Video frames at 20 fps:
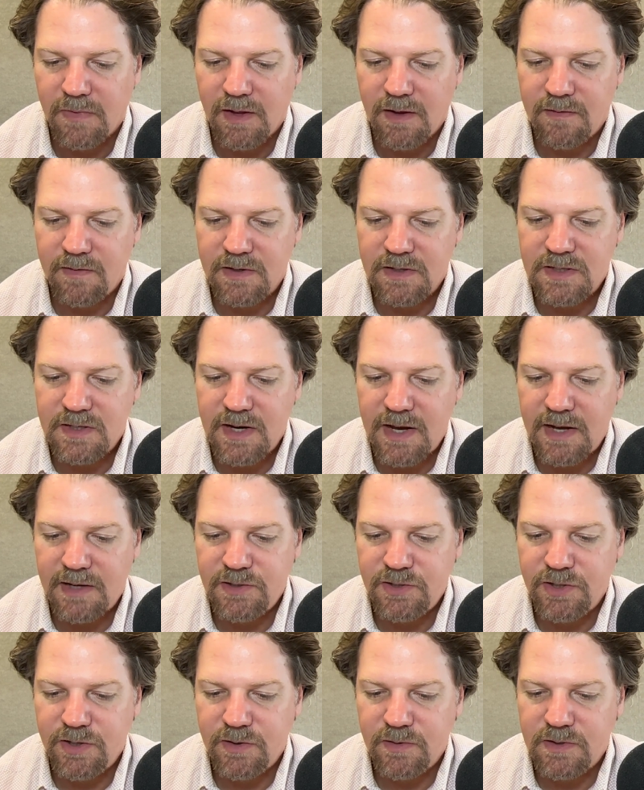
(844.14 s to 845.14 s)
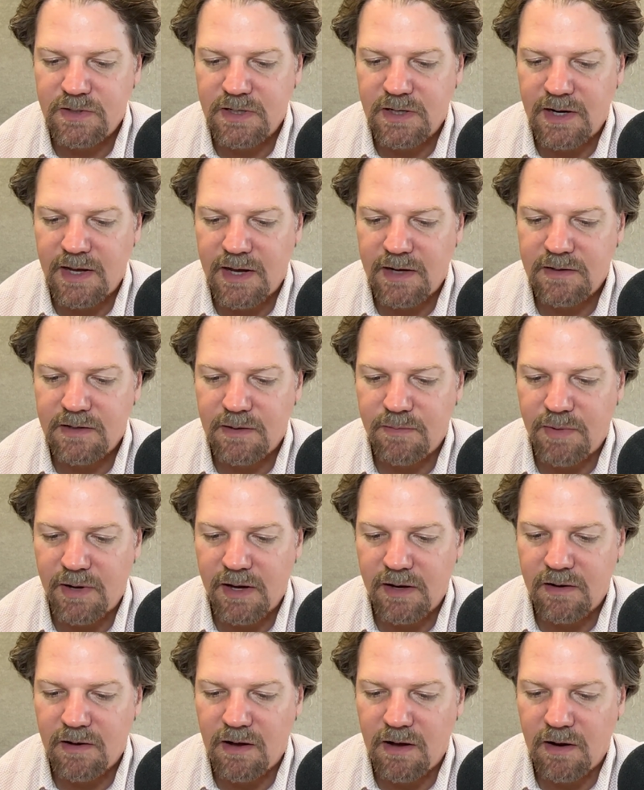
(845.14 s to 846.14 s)
The statutes enacted by
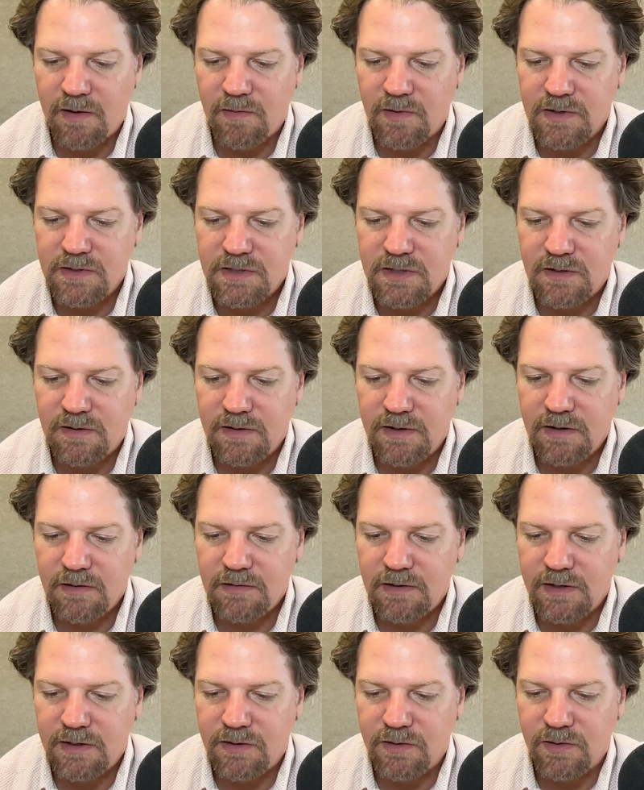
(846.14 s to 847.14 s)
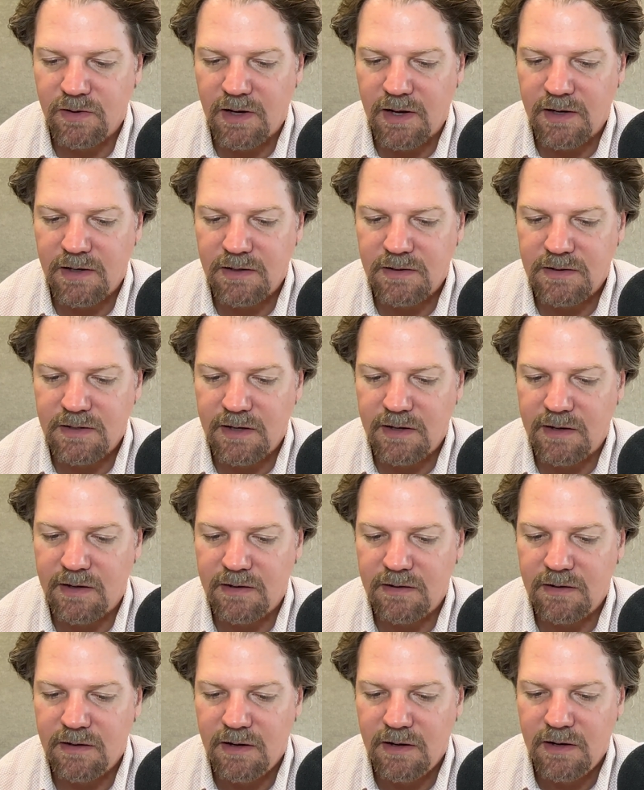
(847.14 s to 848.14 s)
Congress clearly do not intend